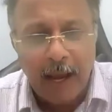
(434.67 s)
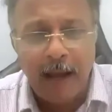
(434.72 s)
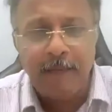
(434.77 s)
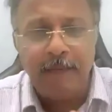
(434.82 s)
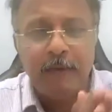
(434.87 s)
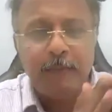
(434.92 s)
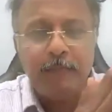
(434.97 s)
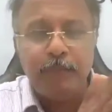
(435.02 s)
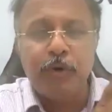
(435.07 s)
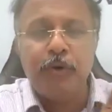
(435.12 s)
I
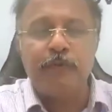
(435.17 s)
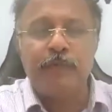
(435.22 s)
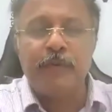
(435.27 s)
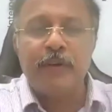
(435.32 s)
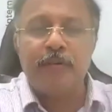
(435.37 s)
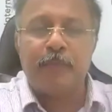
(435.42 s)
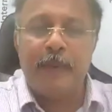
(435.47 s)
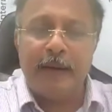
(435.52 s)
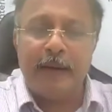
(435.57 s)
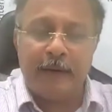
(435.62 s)
have a
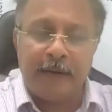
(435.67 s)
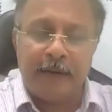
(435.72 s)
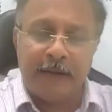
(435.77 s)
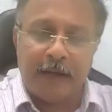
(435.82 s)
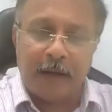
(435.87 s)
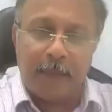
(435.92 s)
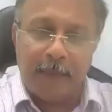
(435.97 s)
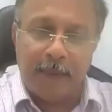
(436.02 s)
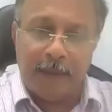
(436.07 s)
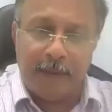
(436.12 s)
beautiful
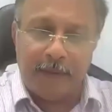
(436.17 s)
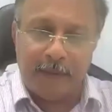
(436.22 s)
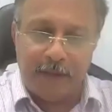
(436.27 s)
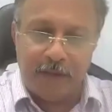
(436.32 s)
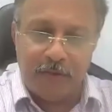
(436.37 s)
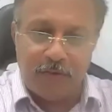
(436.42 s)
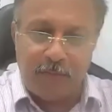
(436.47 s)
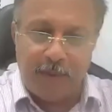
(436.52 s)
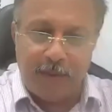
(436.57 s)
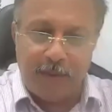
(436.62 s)
speaker coming in
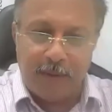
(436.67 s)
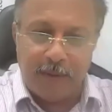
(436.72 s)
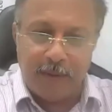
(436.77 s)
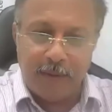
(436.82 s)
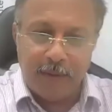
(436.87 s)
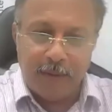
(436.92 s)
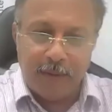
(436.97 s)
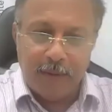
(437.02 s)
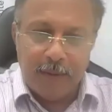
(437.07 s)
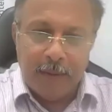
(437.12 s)
this week.